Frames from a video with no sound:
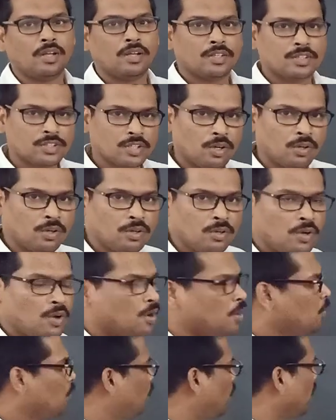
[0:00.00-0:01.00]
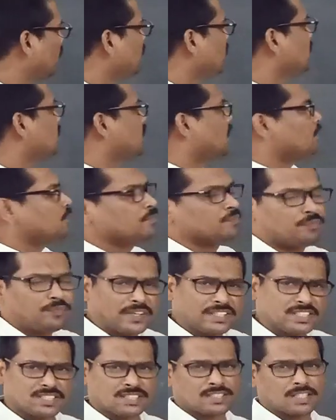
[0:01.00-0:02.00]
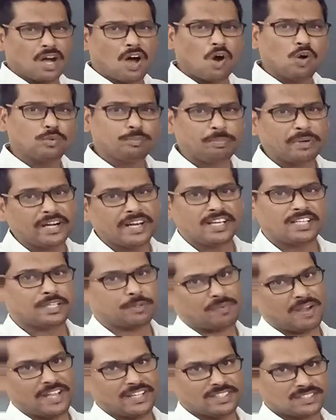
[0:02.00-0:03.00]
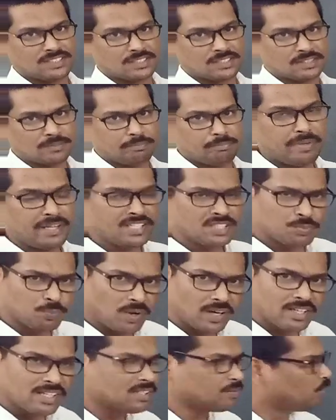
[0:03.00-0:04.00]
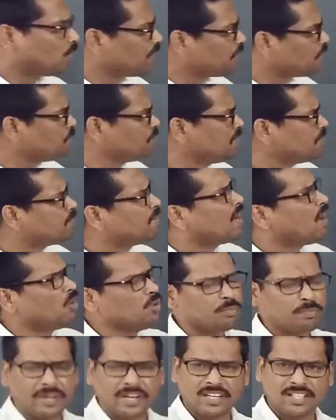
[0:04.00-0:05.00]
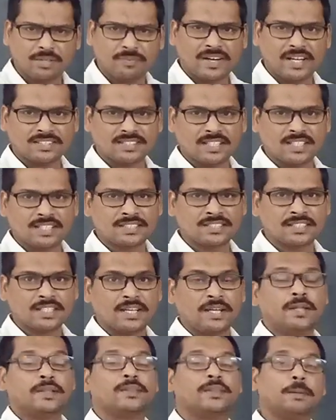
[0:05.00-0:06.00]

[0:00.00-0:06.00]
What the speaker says: So what is the first outbreeding device? Means what do you mean by outbreeding devices?